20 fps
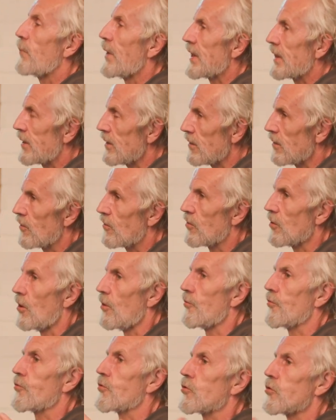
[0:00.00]
patterns
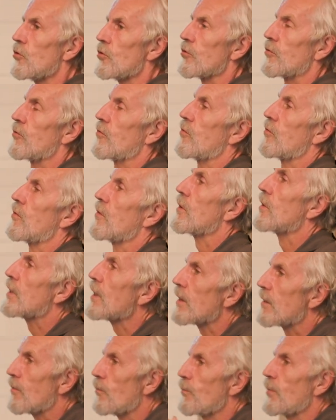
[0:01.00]
of thoughts
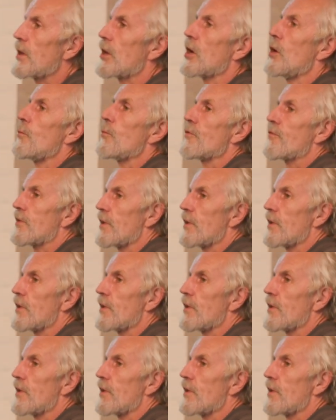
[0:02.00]
that become